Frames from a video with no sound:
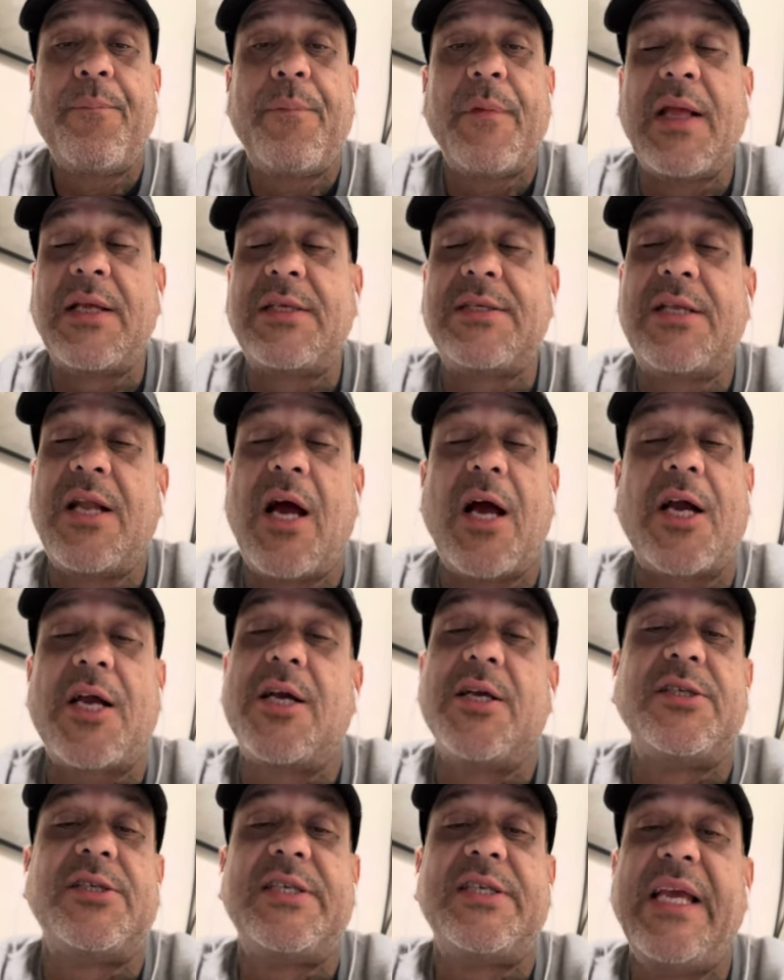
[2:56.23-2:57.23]
It's not
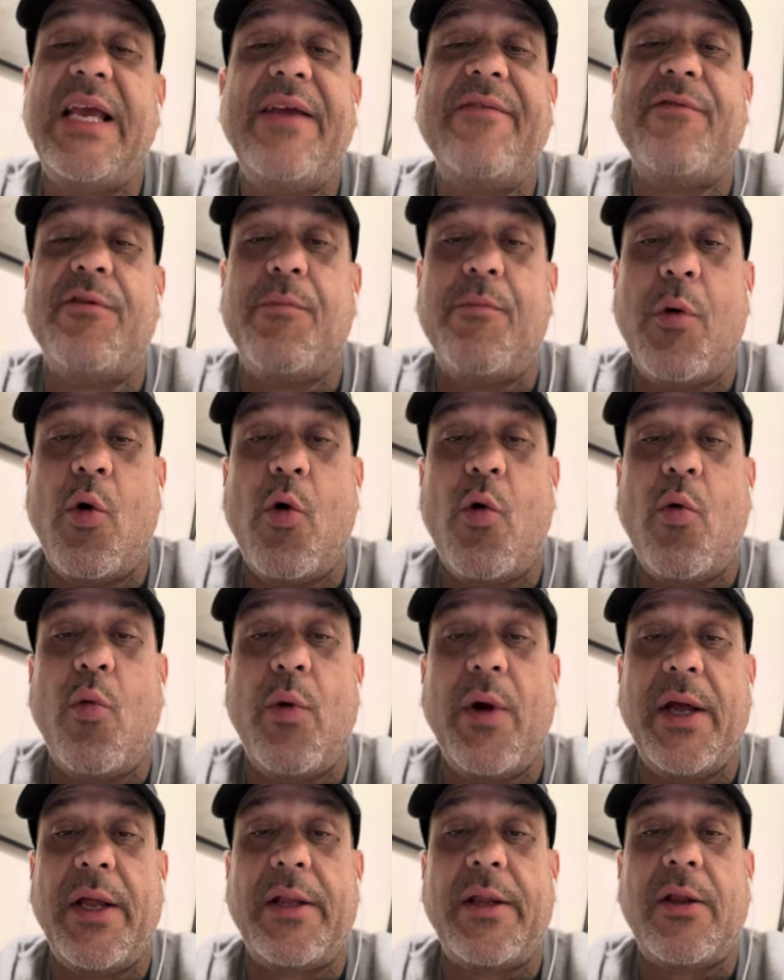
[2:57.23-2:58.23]
conceivable
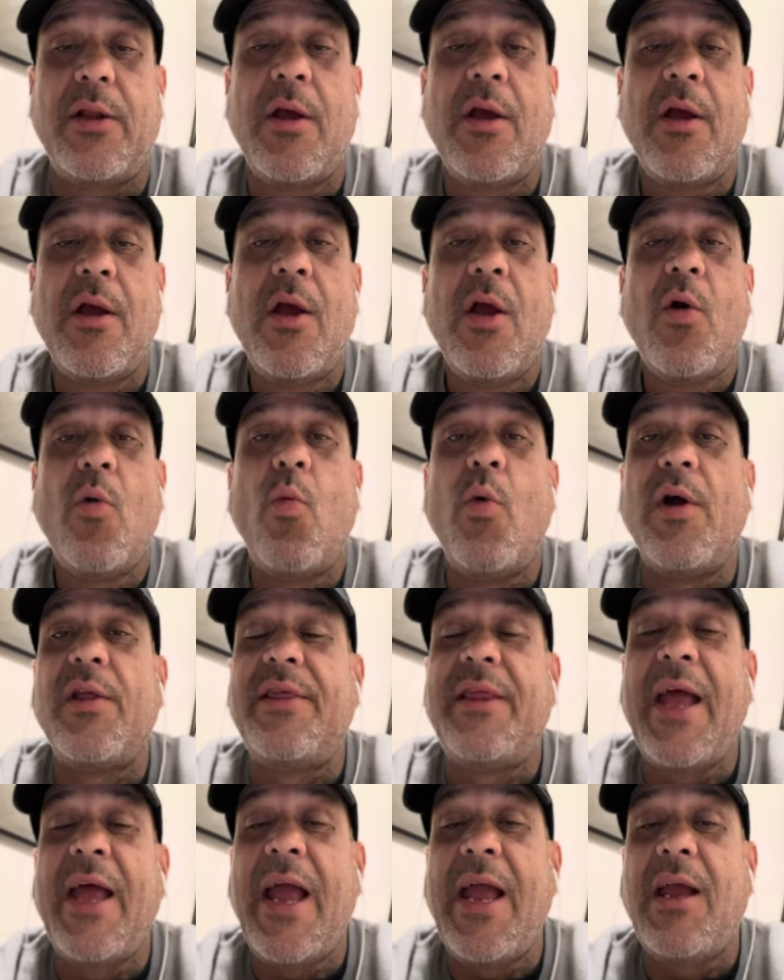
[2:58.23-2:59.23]
with
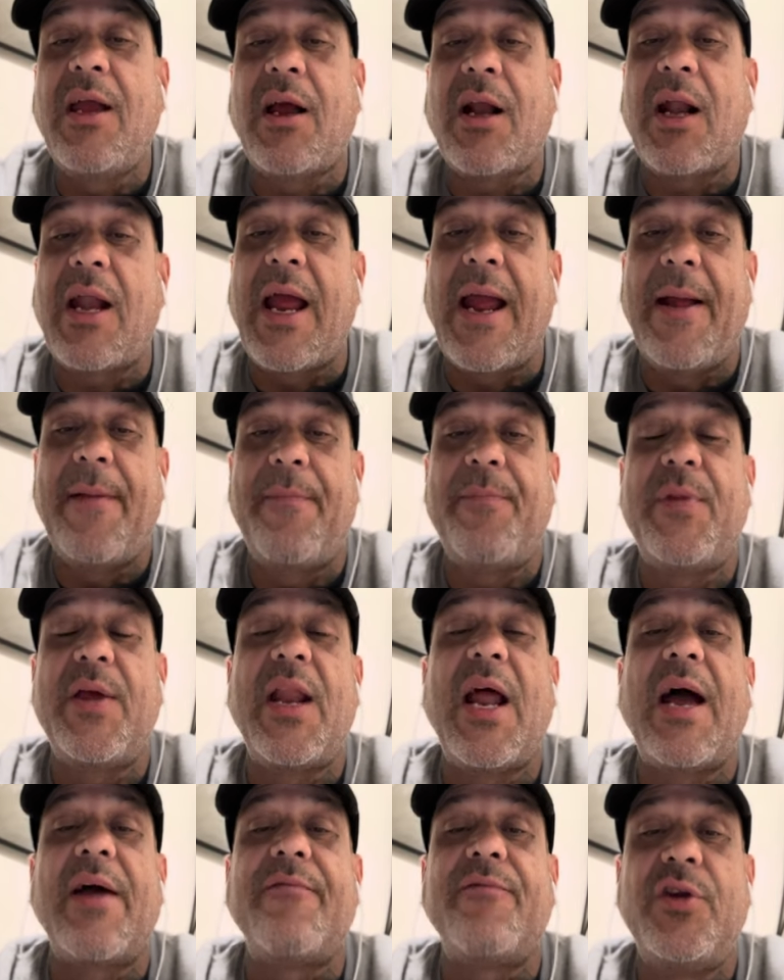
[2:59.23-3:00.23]
what they claim that
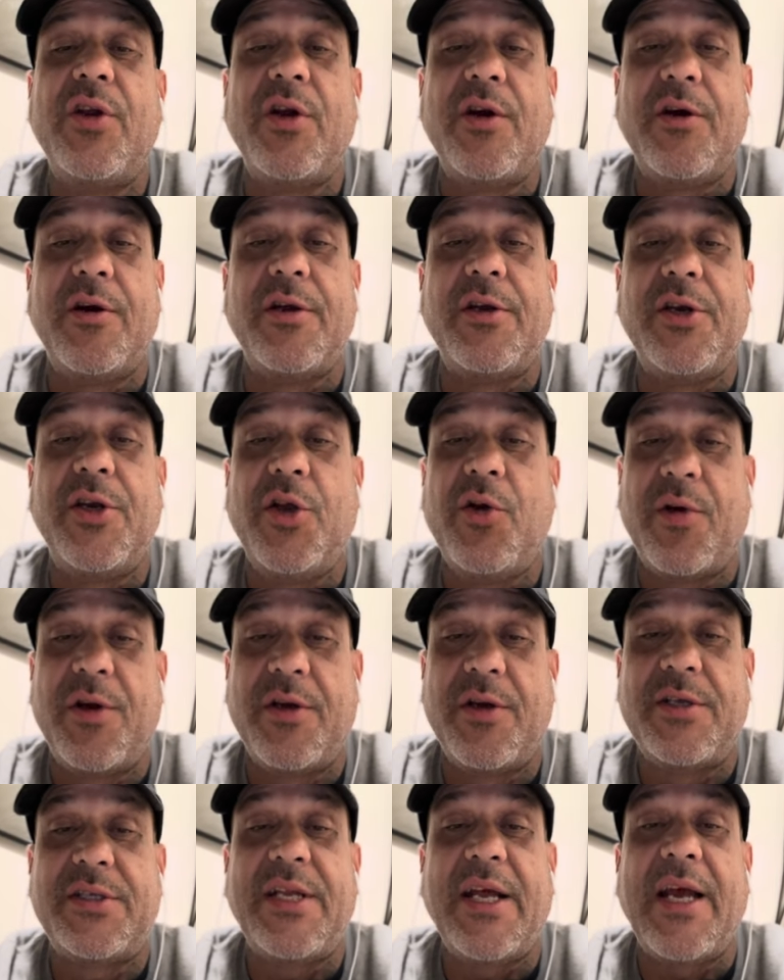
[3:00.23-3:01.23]
I've done. Do you
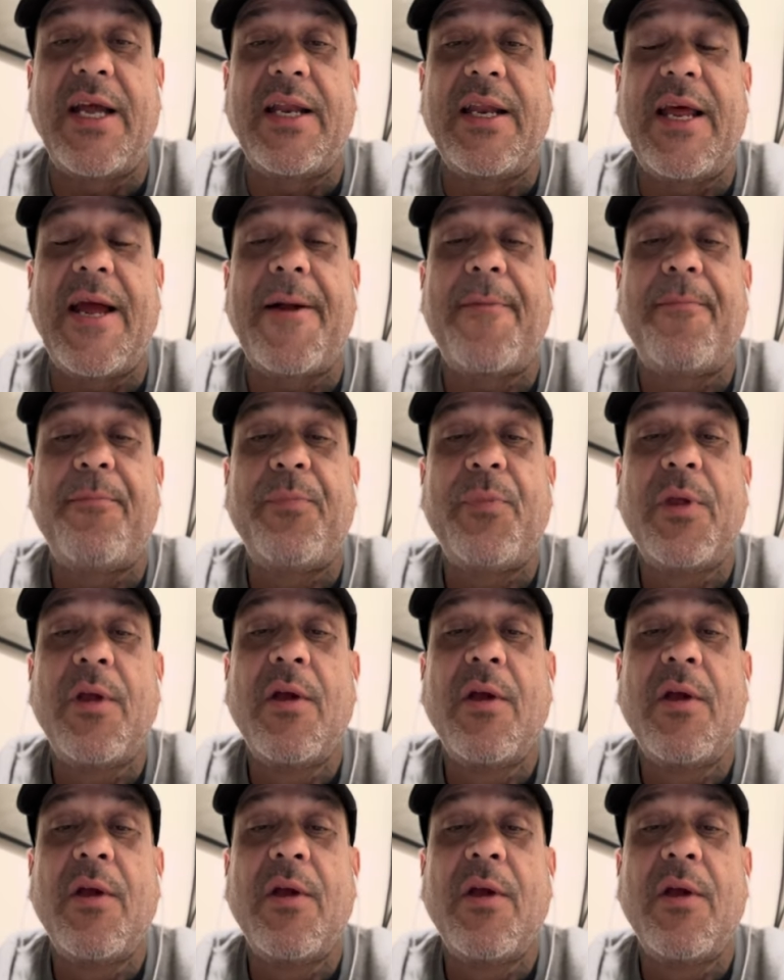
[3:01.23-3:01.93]
understand that?